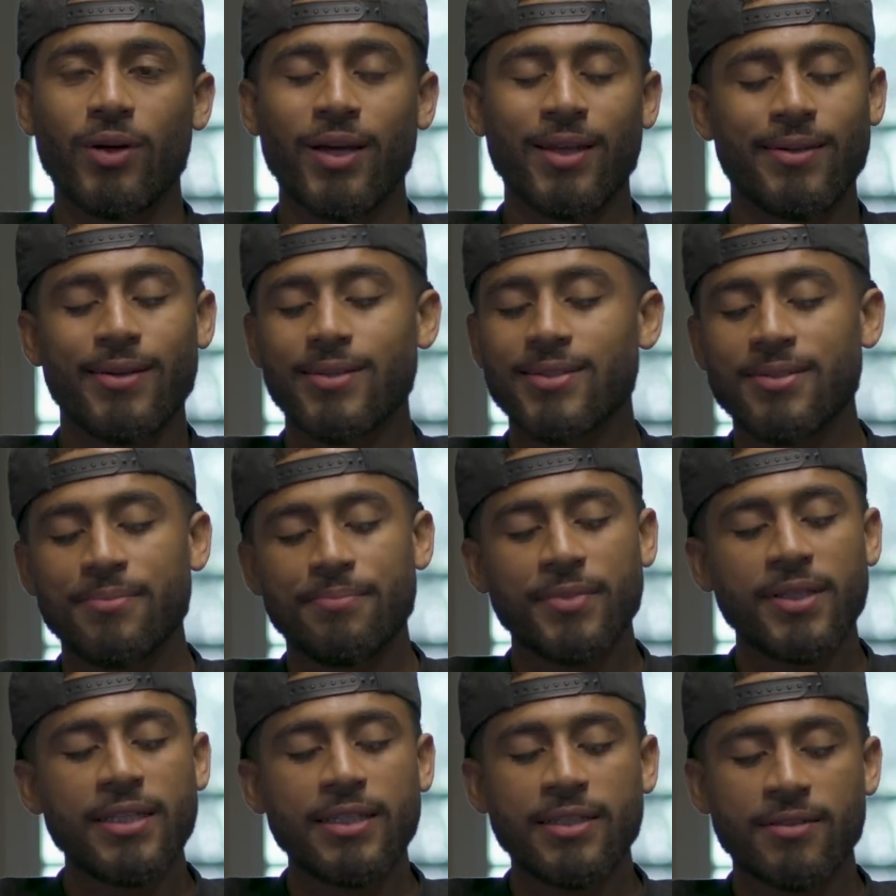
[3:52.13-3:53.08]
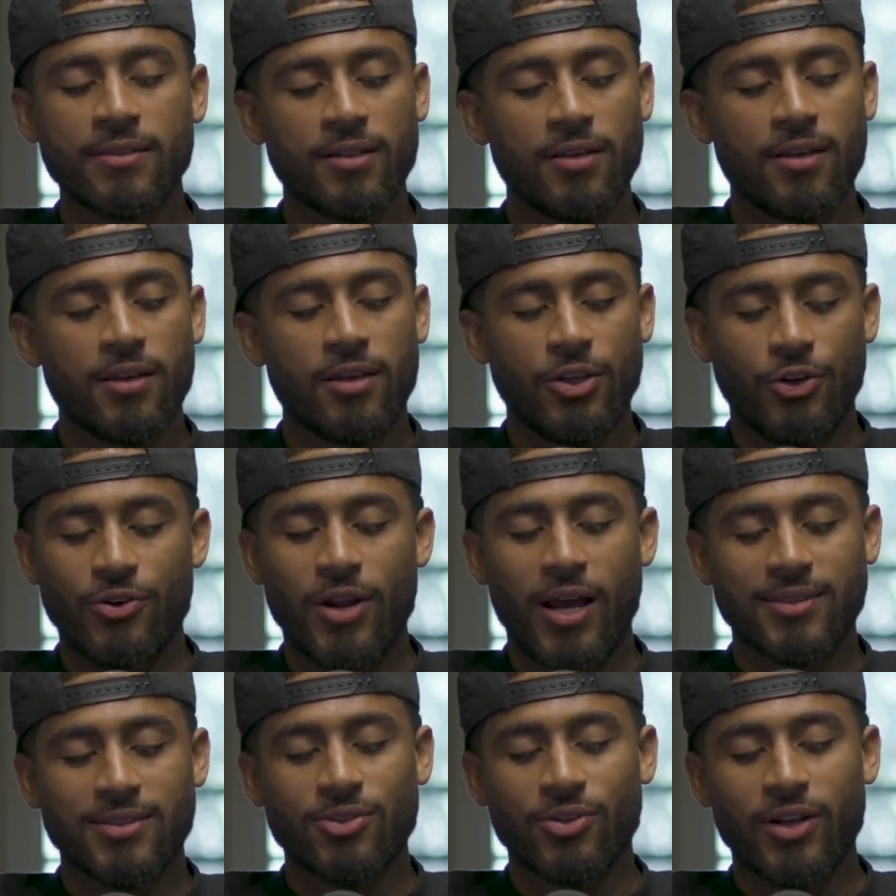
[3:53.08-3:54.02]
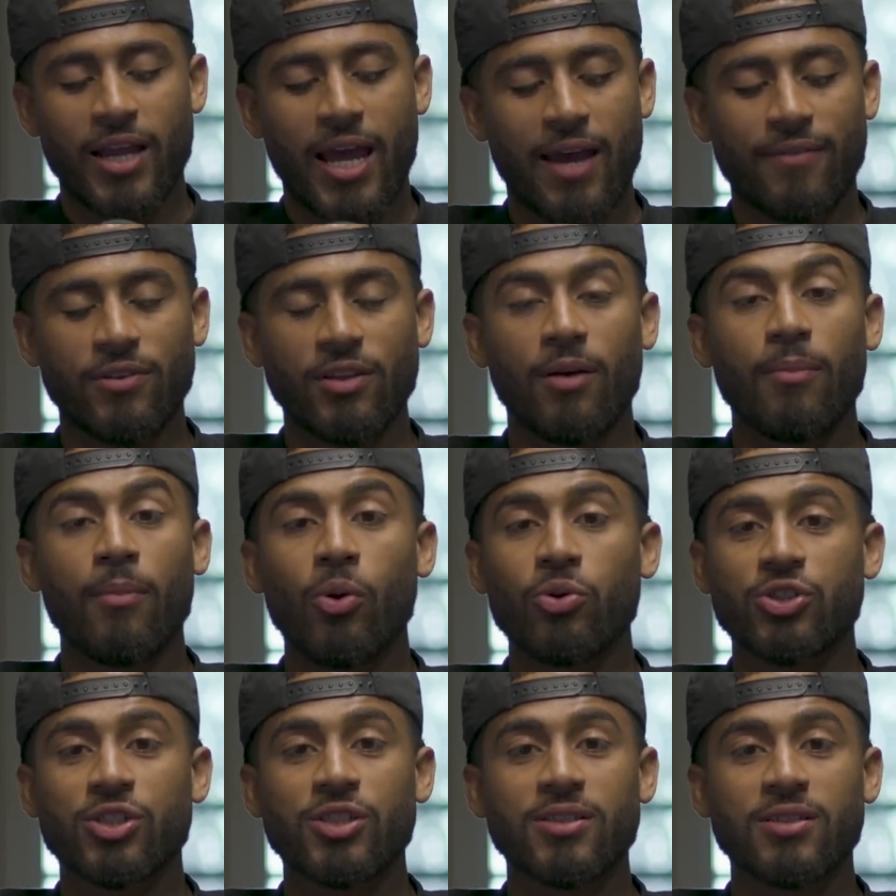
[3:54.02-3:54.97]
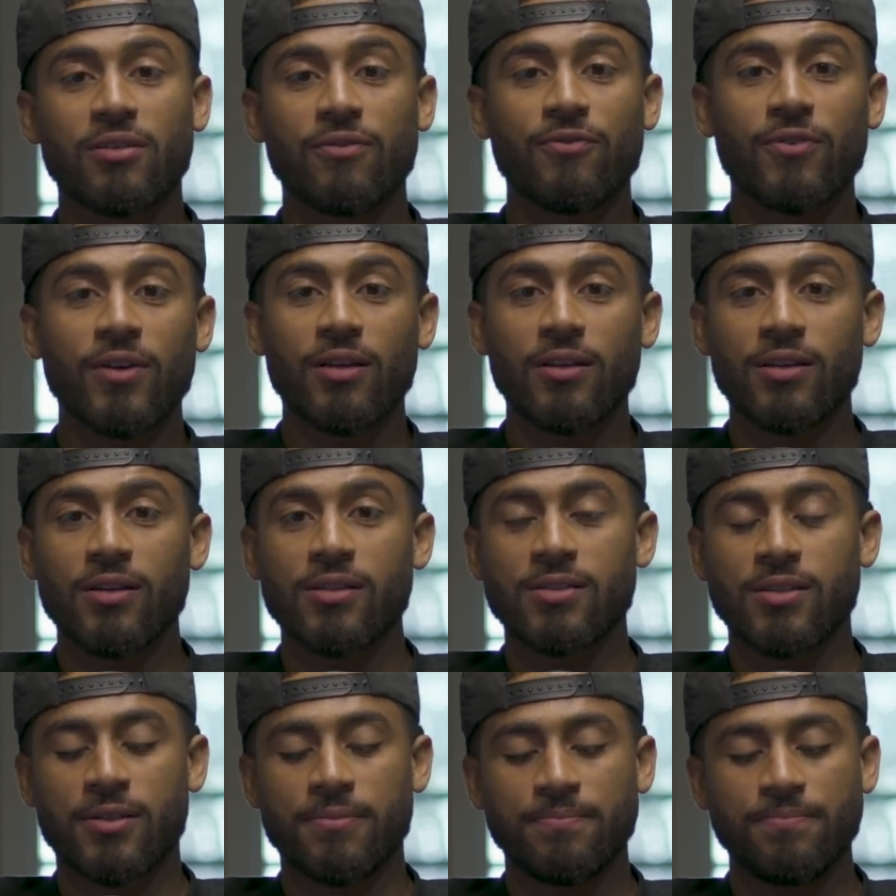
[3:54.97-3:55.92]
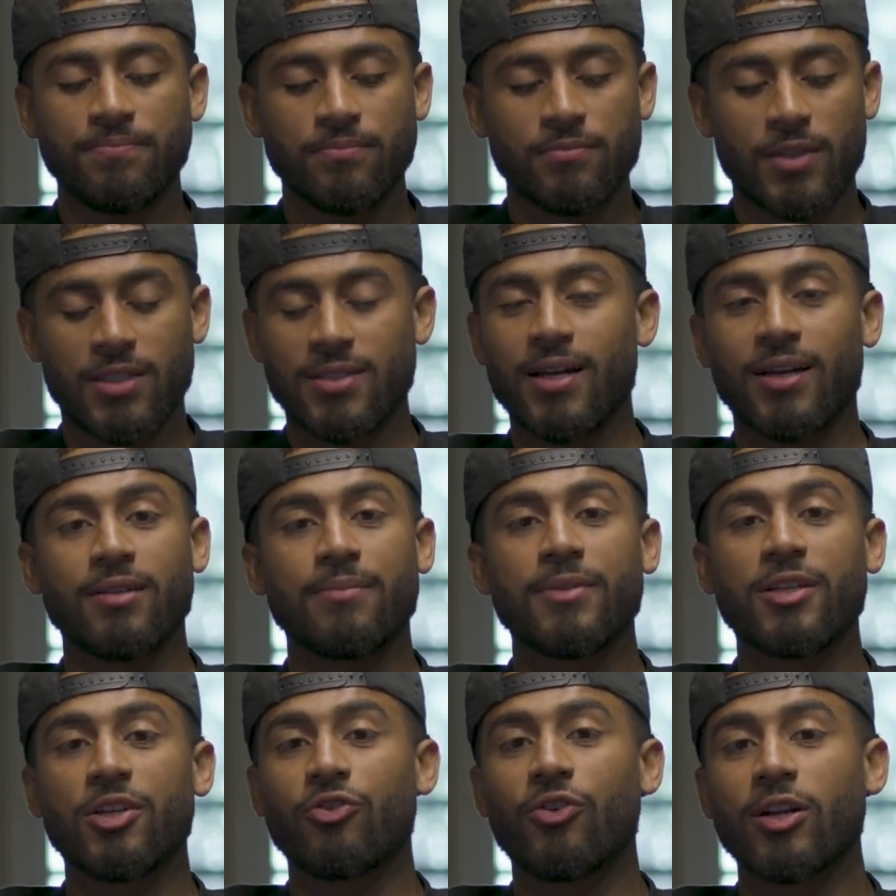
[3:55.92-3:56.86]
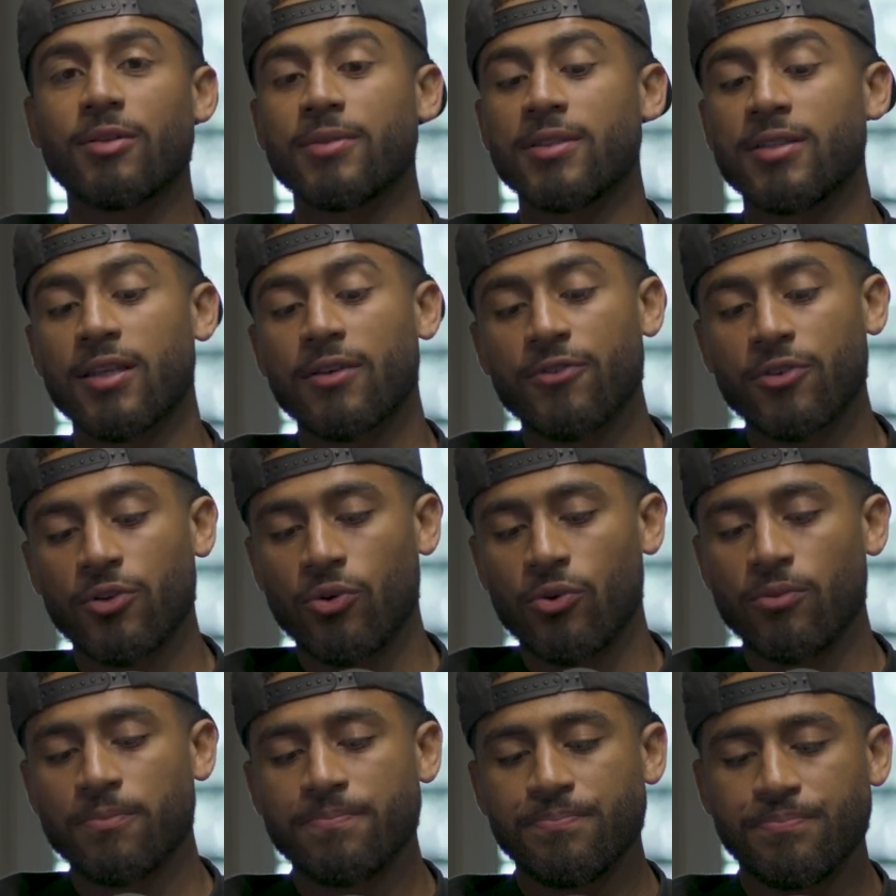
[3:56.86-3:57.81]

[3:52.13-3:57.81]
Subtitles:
It doesn't mean you're not still going to have the emotions and feelings, and it's not going to be incredibly difficult.